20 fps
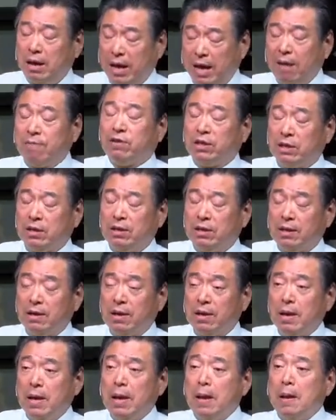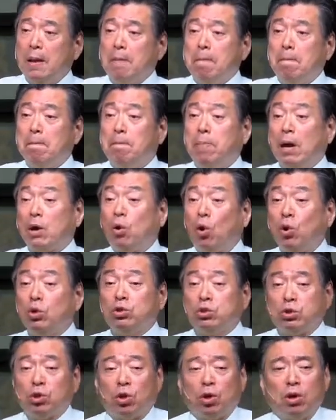heaven, but
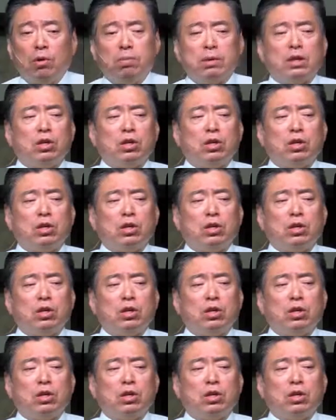also